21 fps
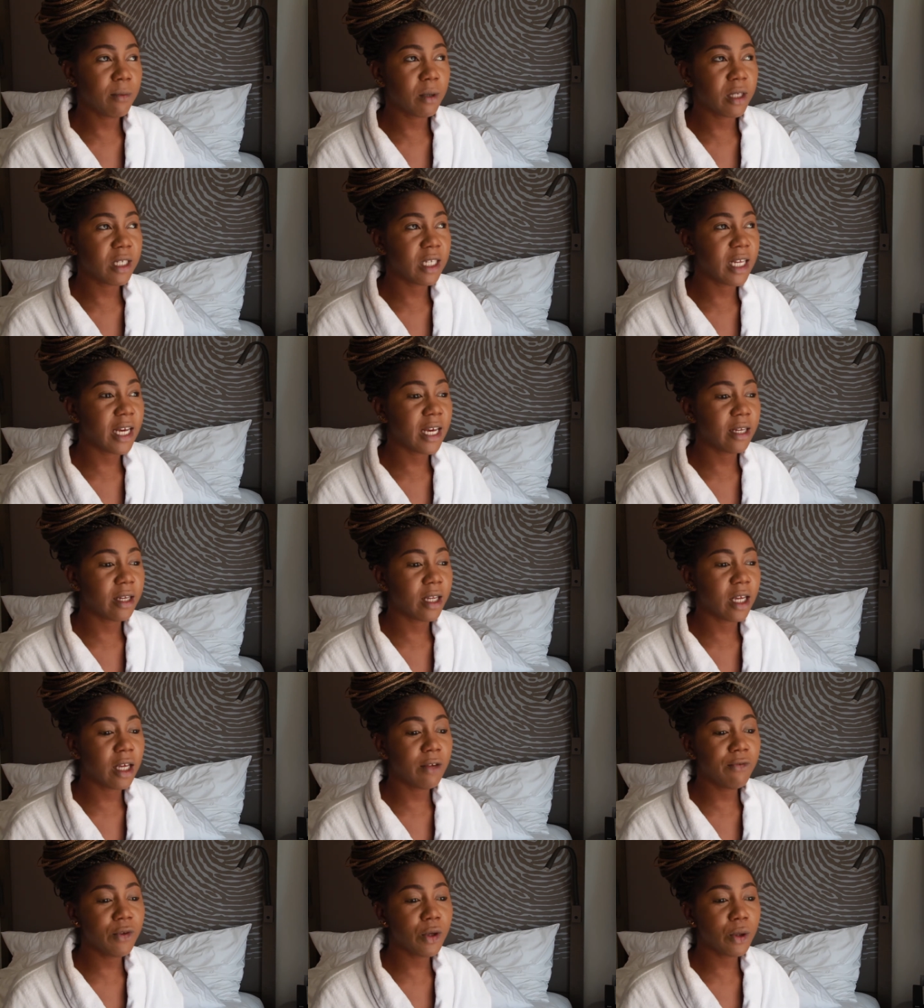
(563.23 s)
But then
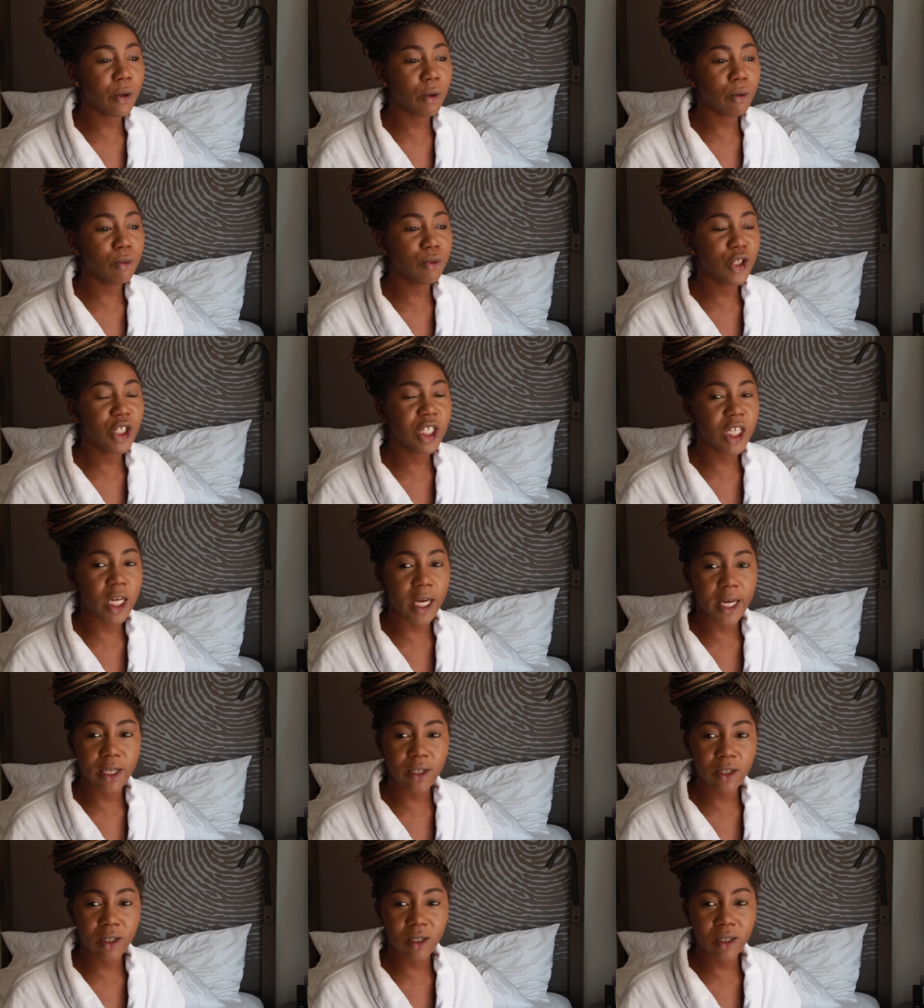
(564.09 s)
if you don't
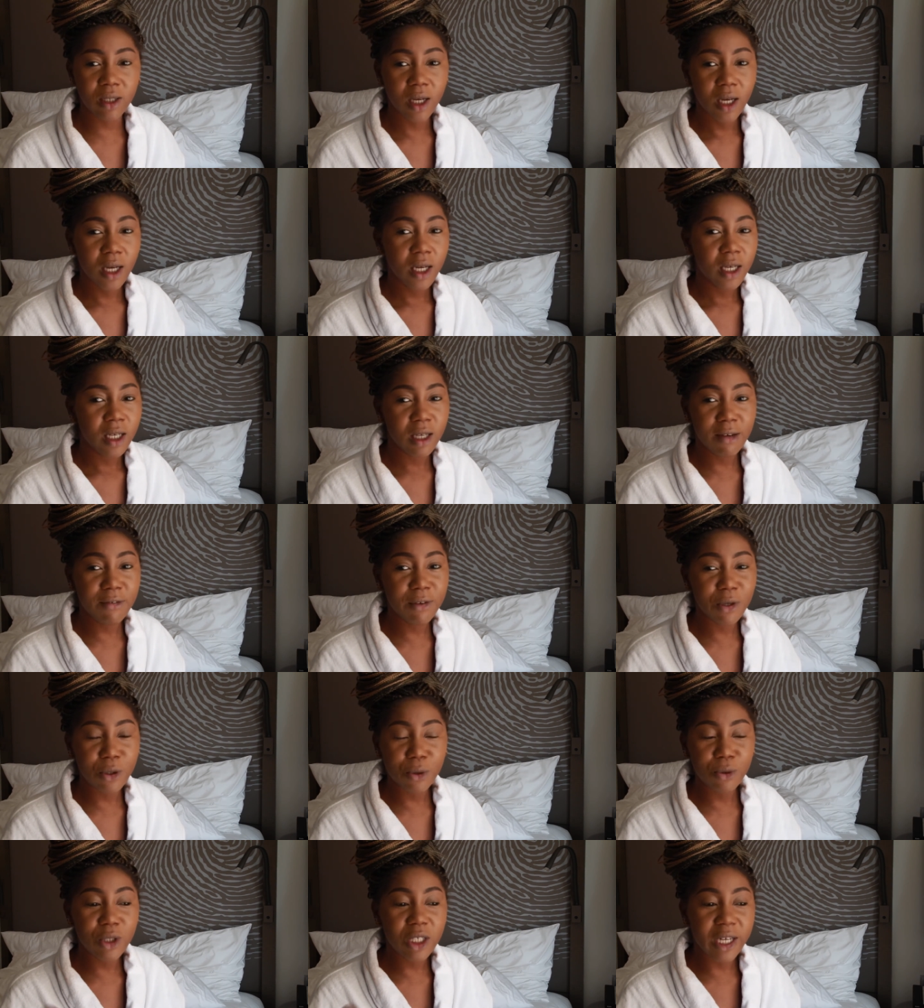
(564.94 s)
change, if you
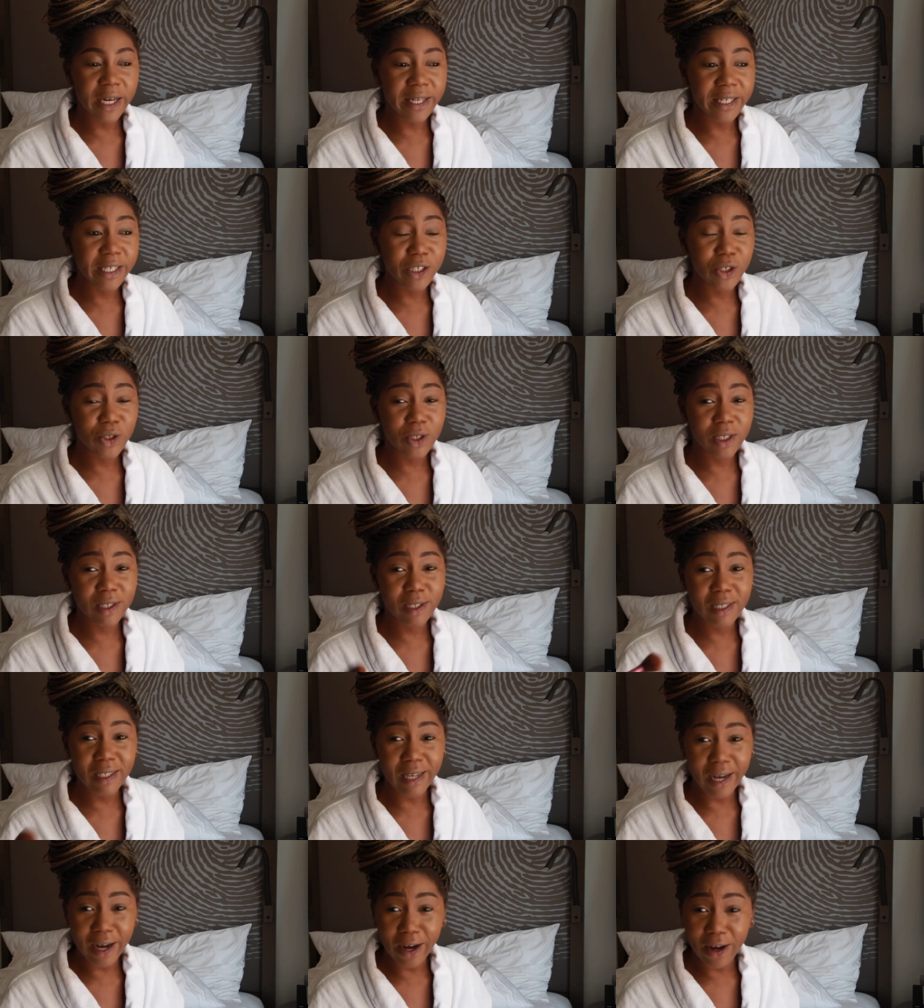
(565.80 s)
don't challenge
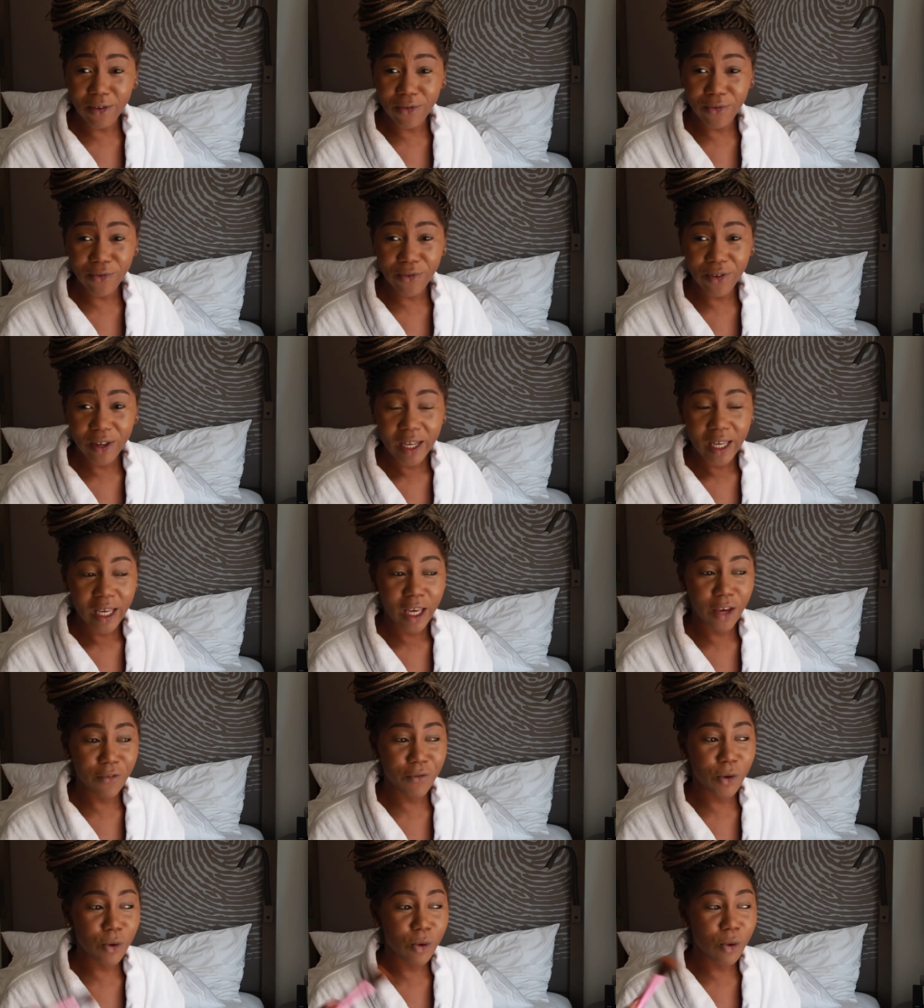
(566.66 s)
yourself,
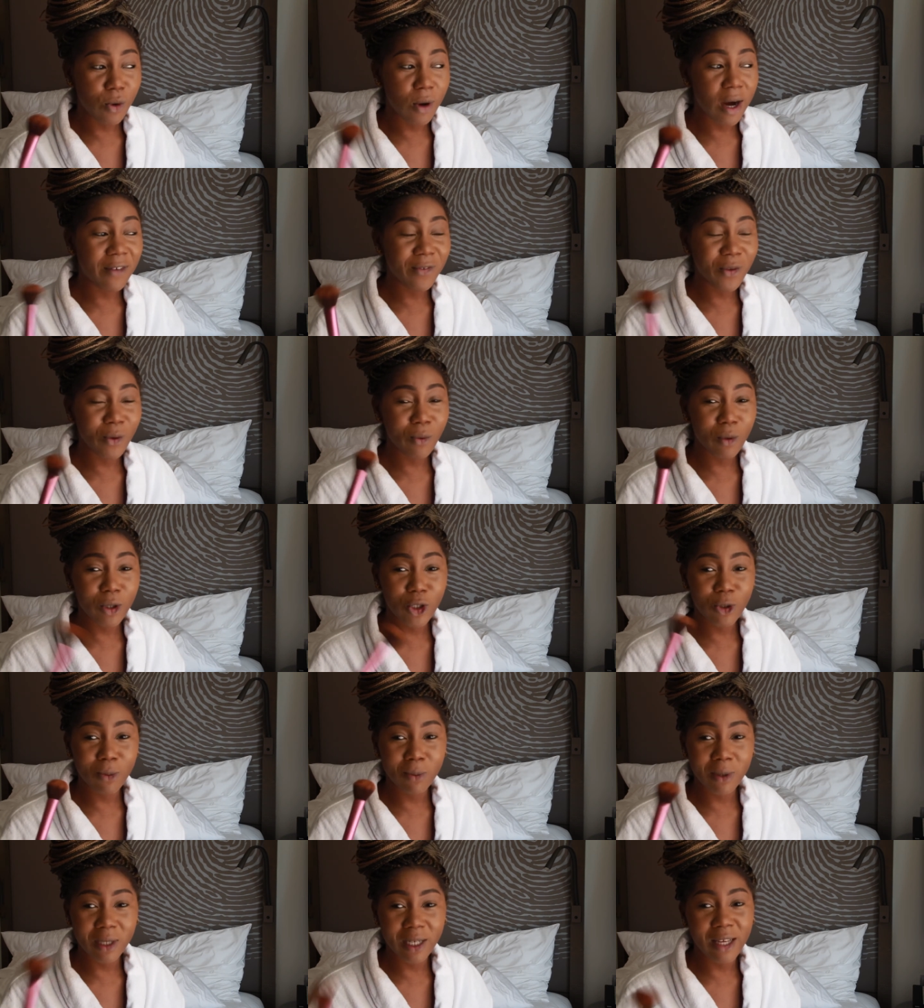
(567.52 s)
if you don't go after what
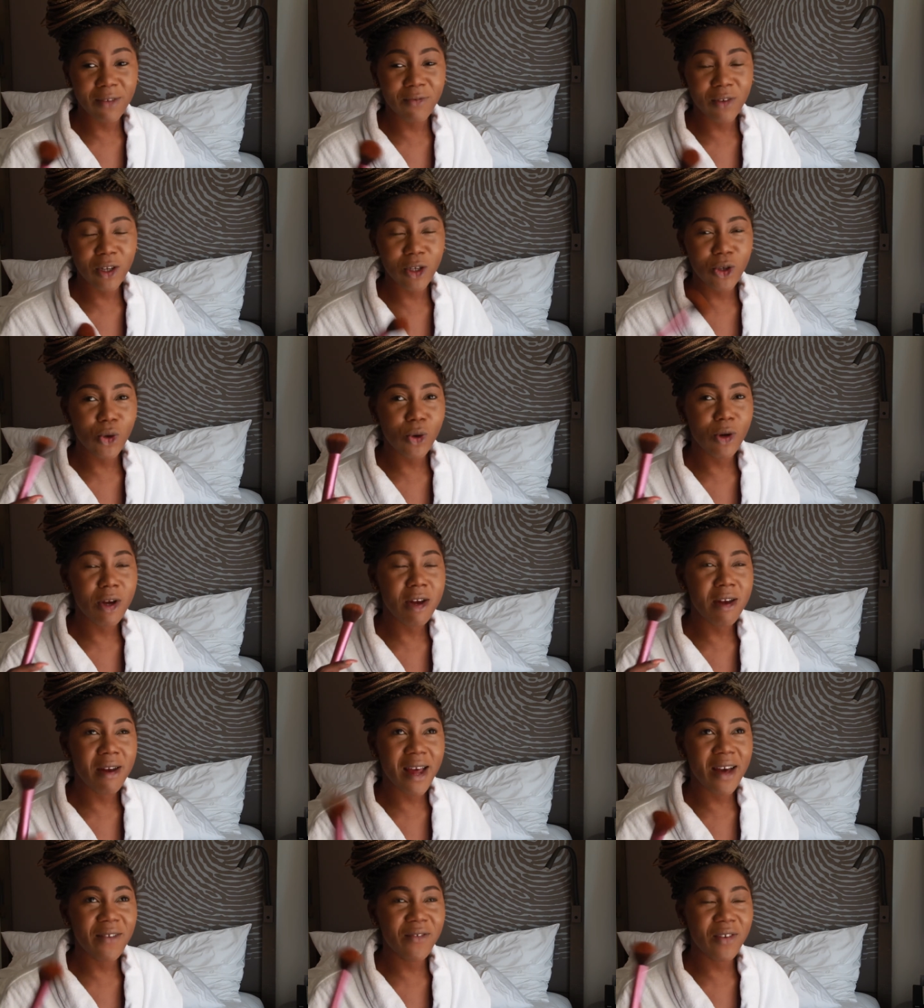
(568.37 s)
you believe in, you're
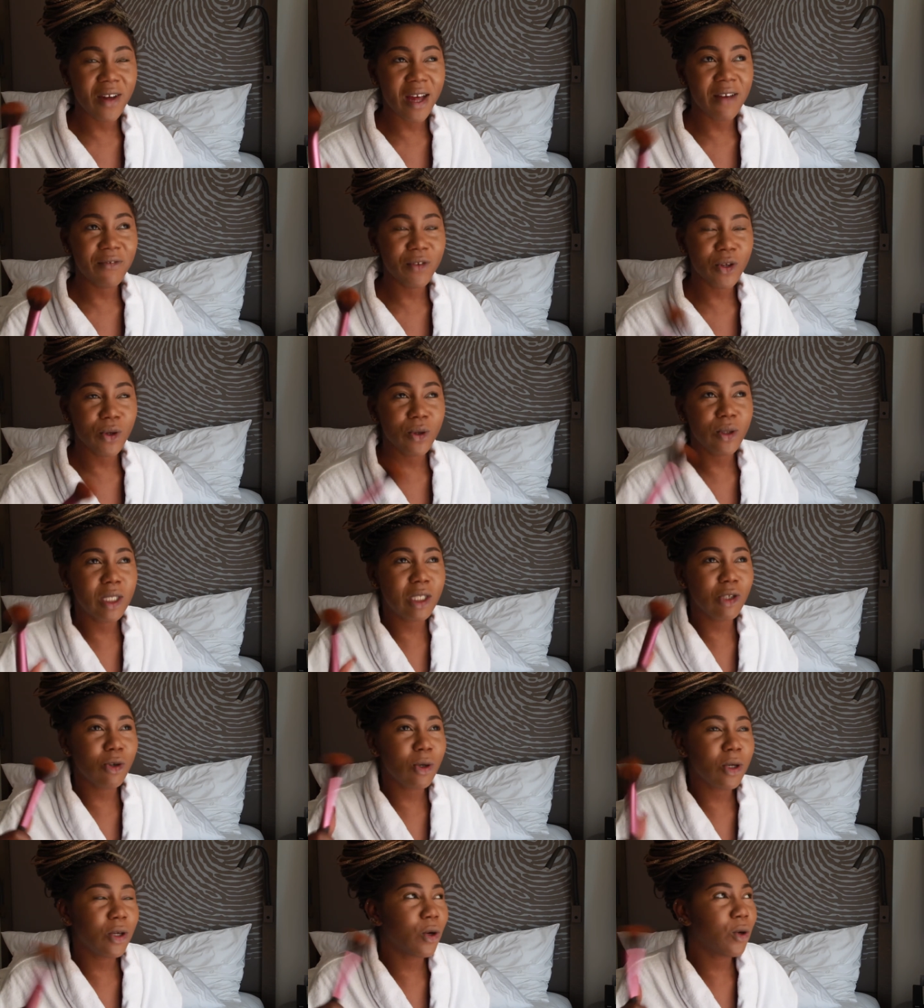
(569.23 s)
never ever, you're
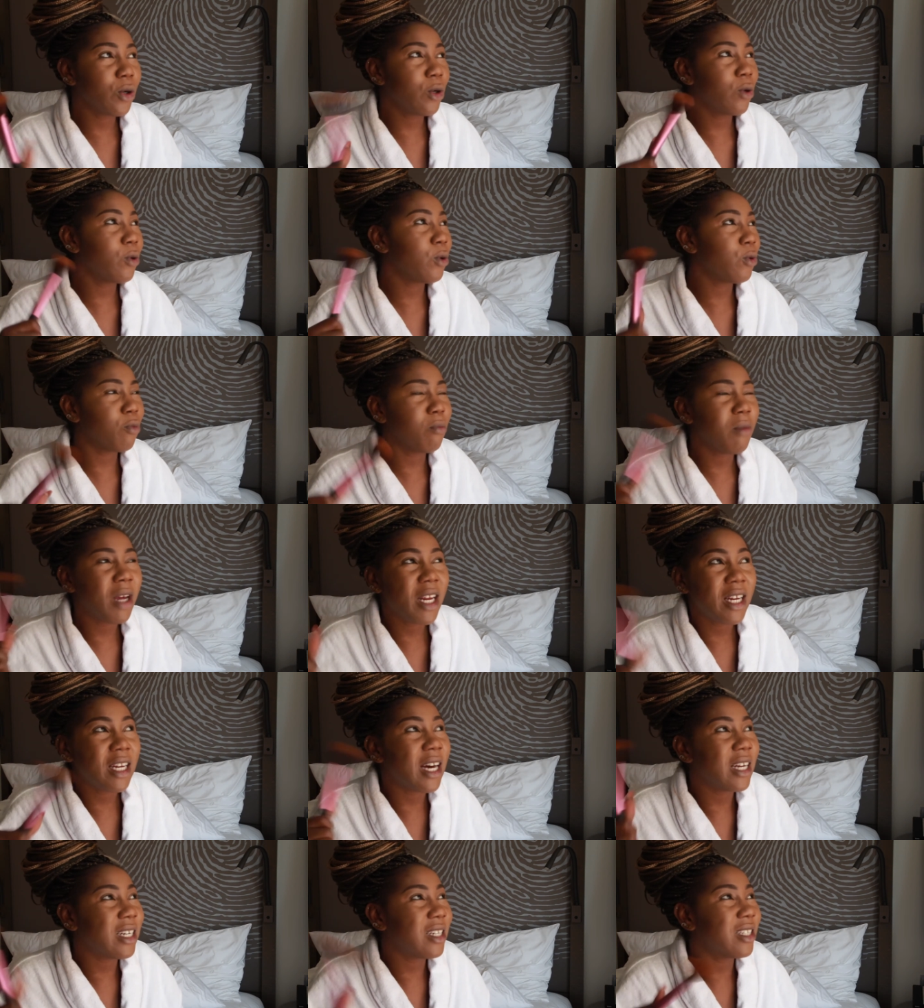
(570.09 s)
going to
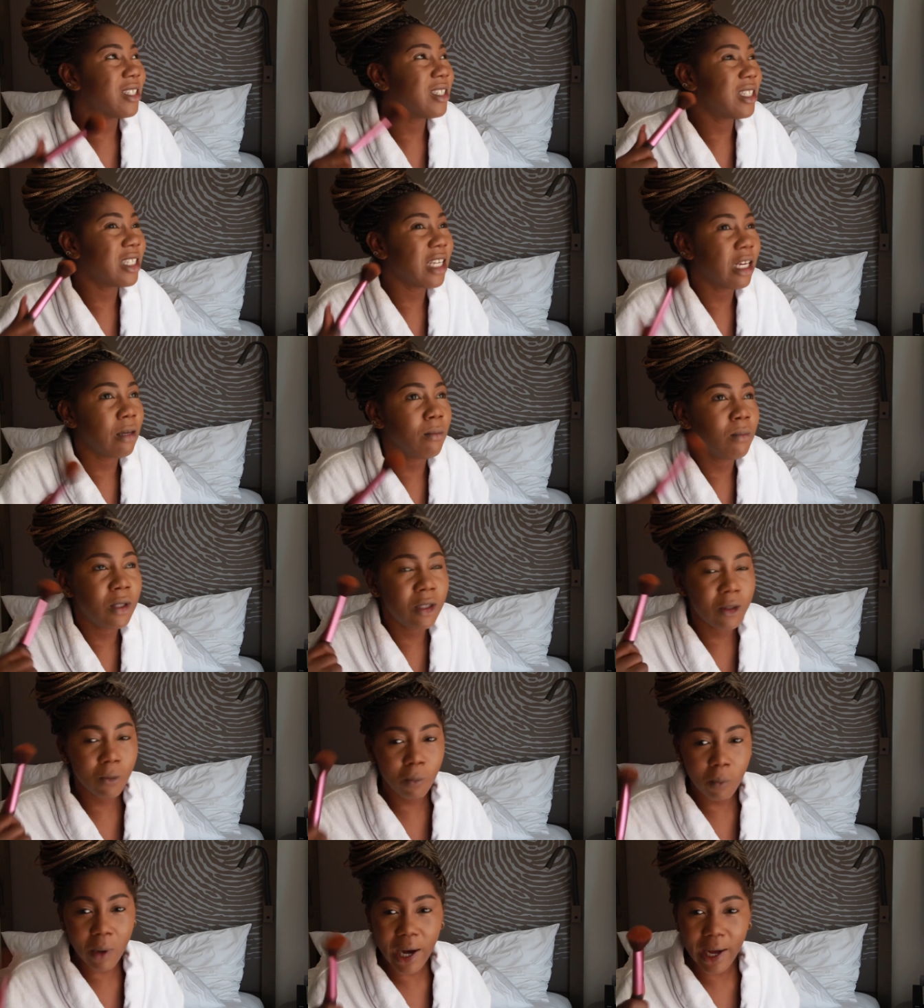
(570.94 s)
remain at the same
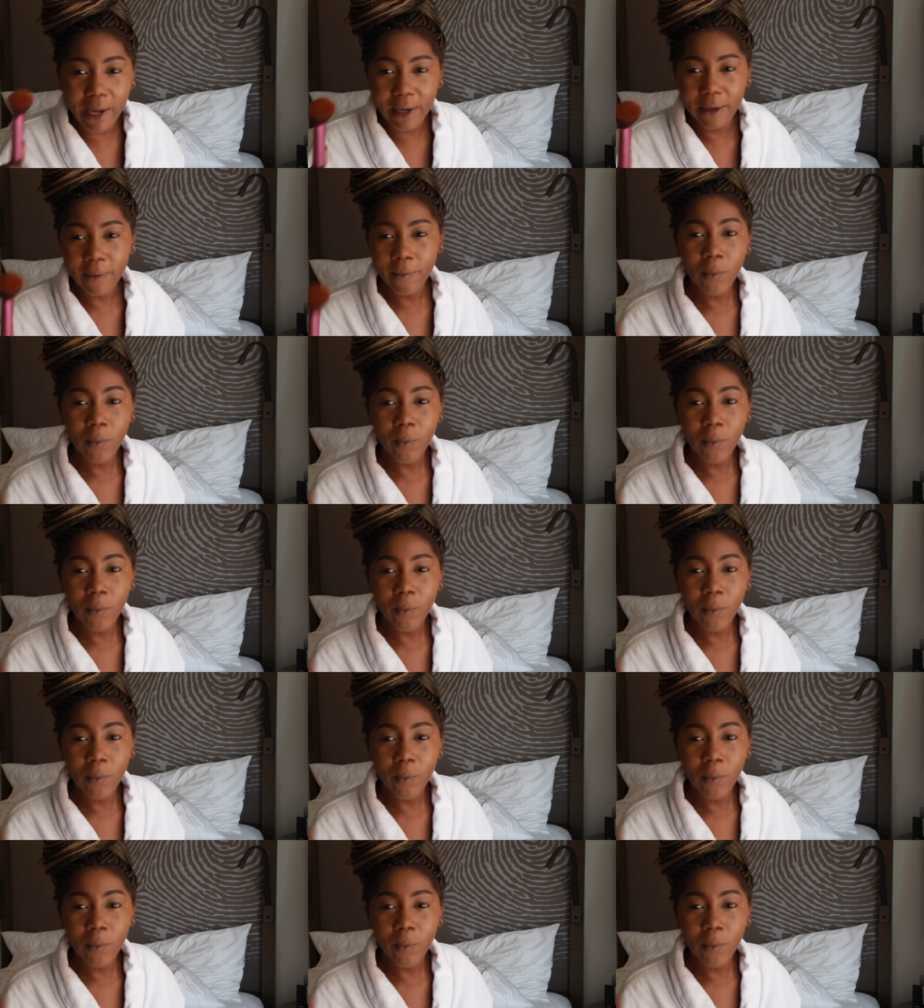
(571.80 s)
spot,